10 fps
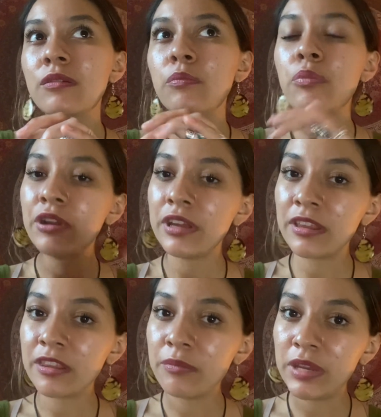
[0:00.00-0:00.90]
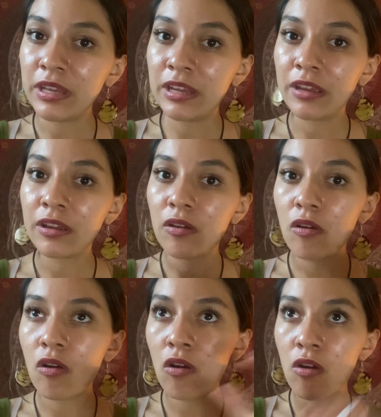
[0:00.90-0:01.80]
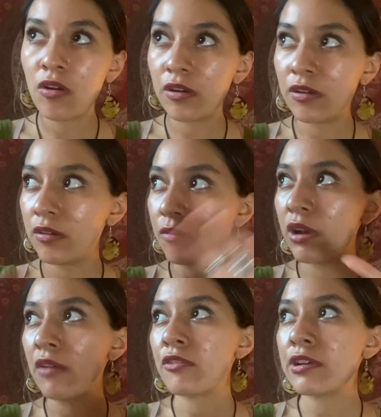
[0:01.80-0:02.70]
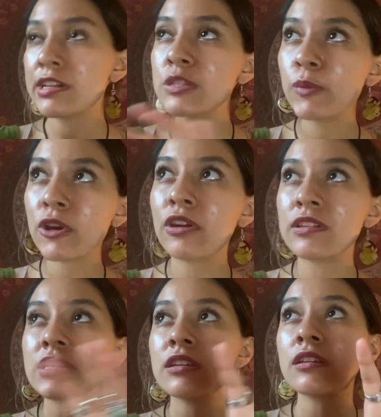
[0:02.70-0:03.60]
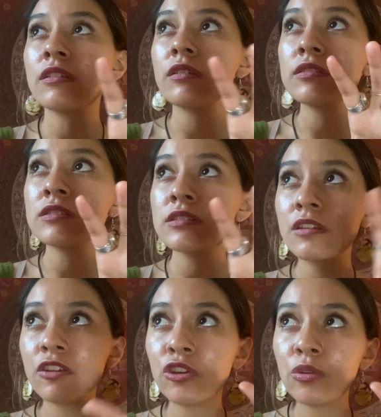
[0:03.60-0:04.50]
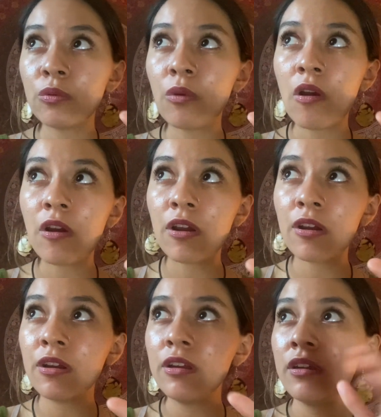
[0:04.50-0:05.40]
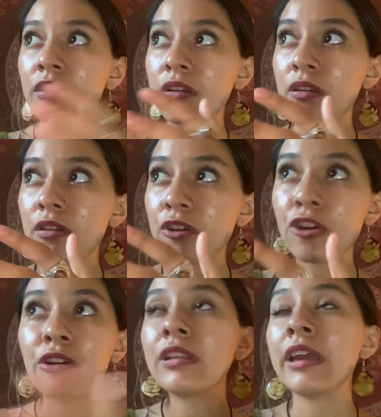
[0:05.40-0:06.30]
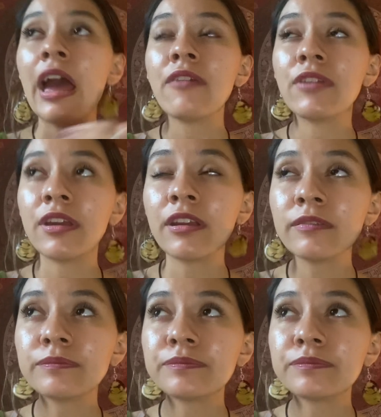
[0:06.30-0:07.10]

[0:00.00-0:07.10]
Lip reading: putting the meaning on whatever experiences you are currently having,